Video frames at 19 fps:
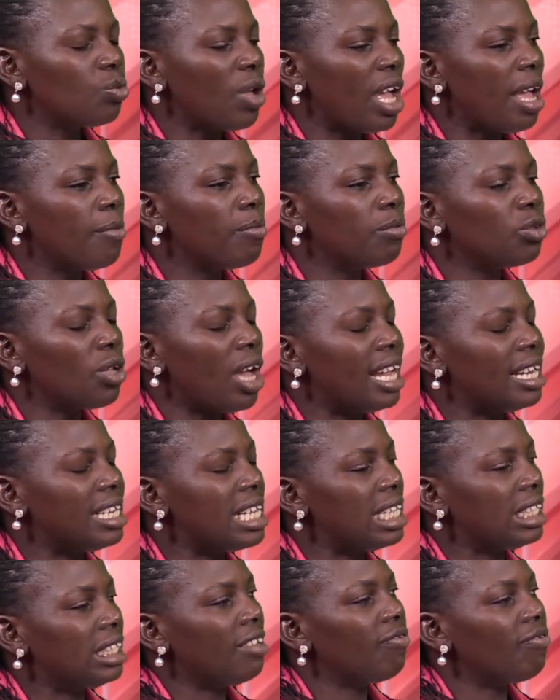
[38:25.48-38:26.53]
we are able to
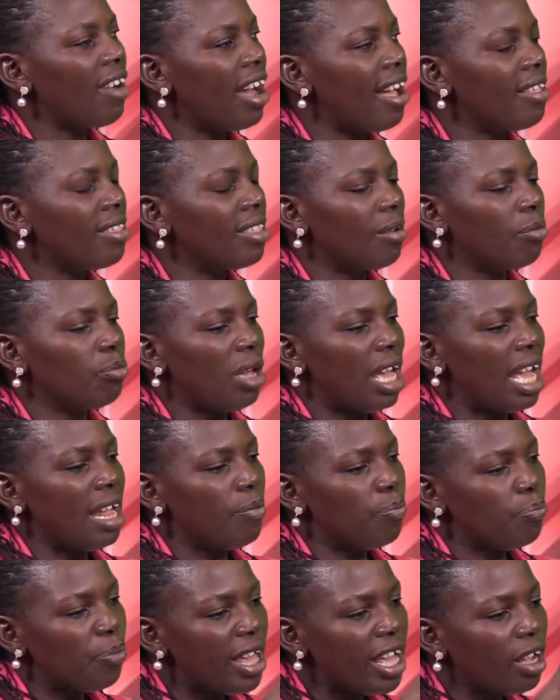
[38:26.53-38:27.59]
identify them
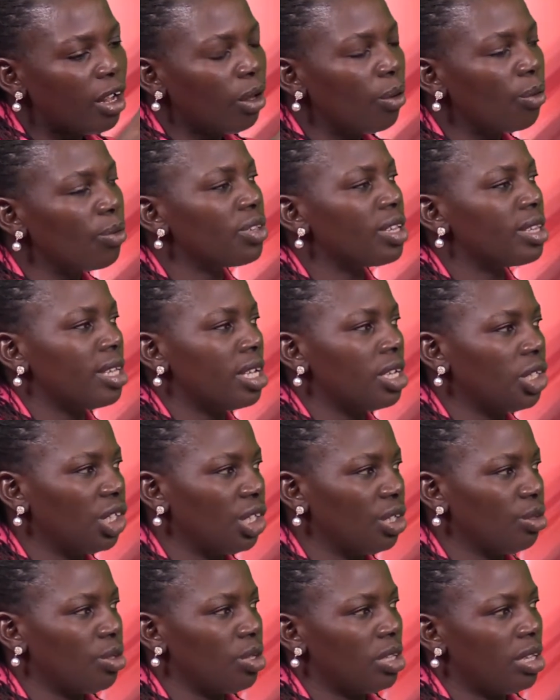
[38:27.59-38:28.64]
and pay close
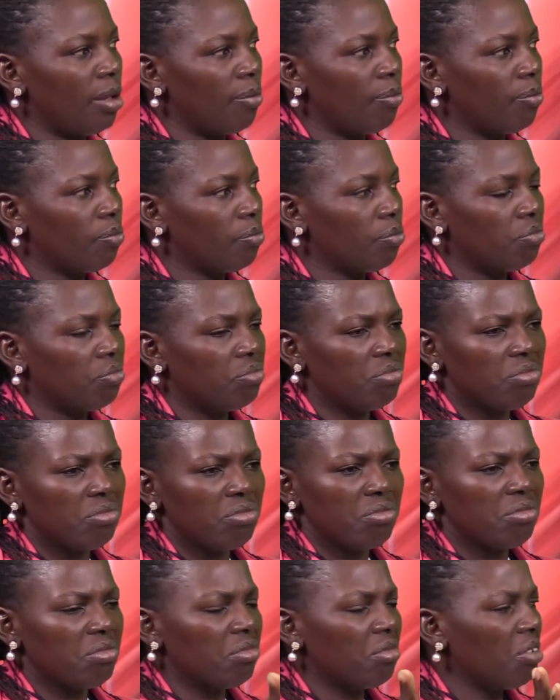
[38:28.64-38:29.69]
attention to them,
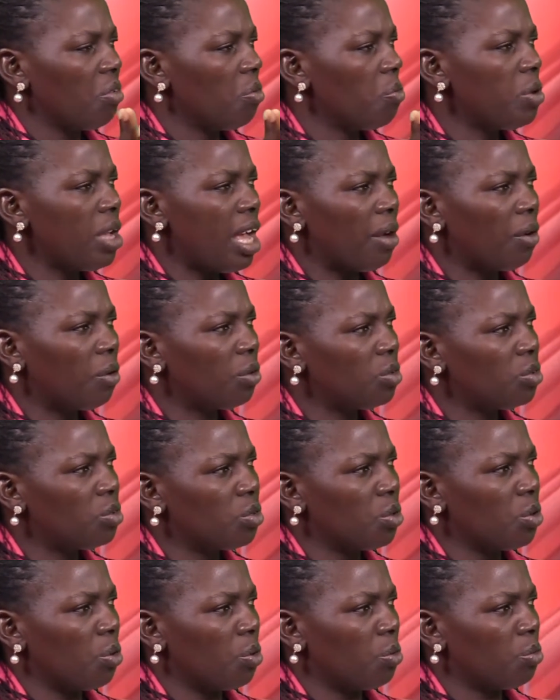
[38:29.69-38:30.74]
we are good to
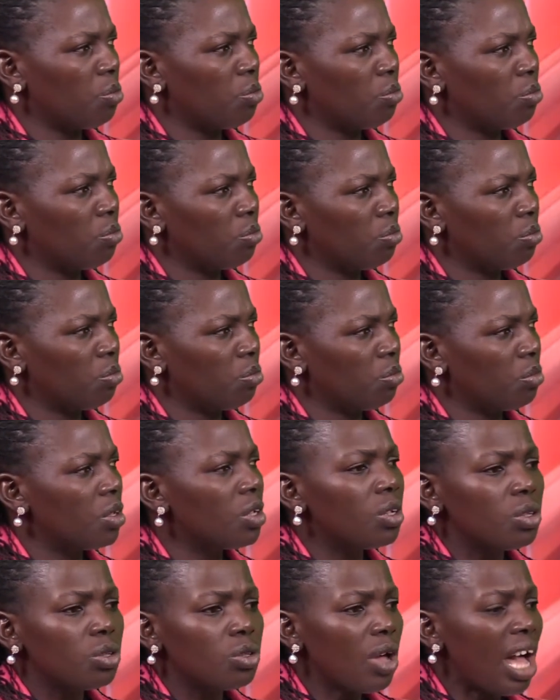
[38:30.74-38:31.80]
go.
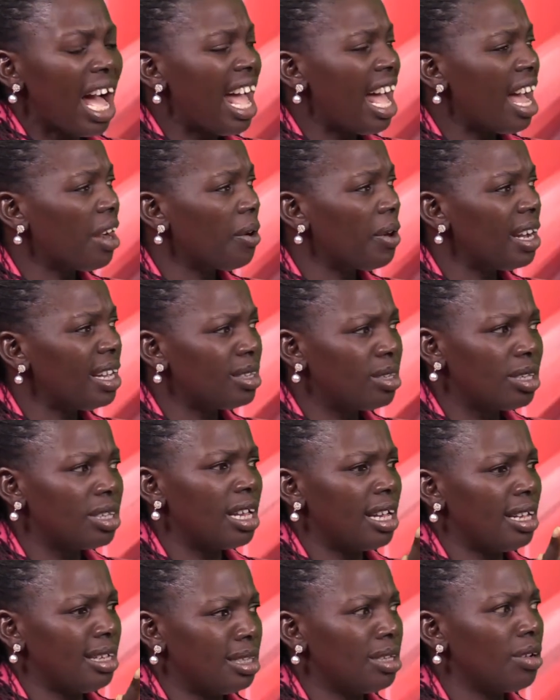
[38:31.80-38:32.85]
So I agree to
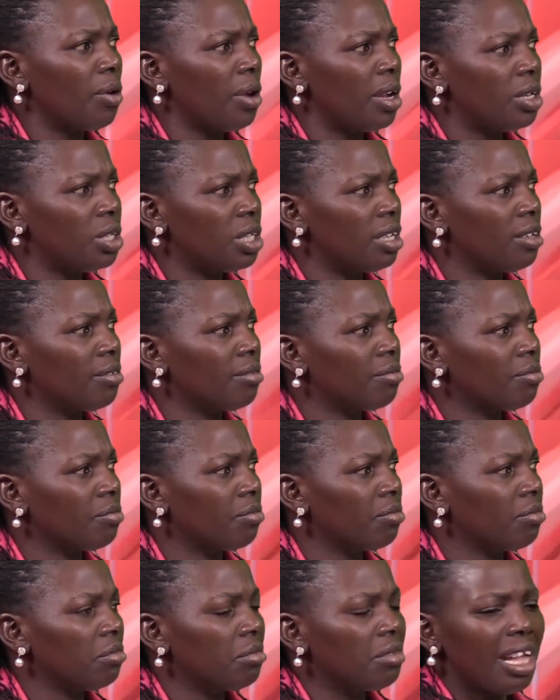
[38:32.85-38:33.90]
the
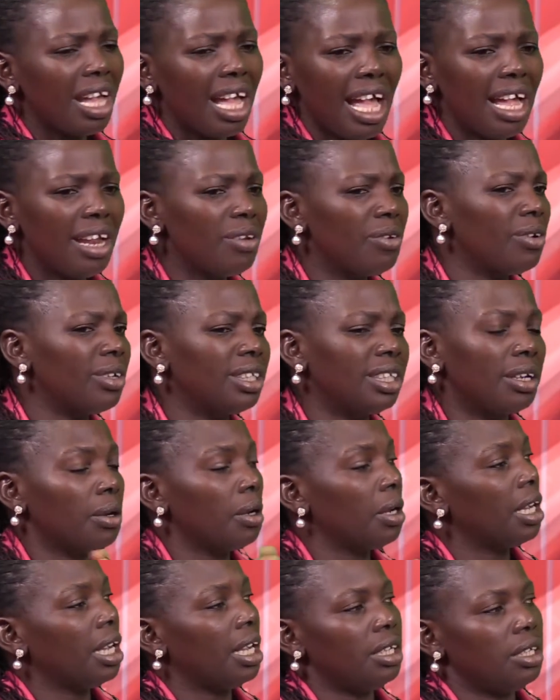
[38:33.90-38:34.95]
integration and not
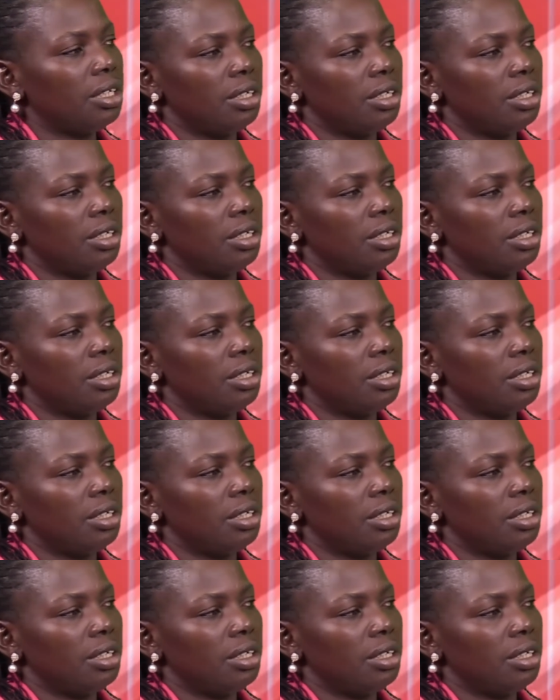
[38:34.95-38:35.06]
segregation.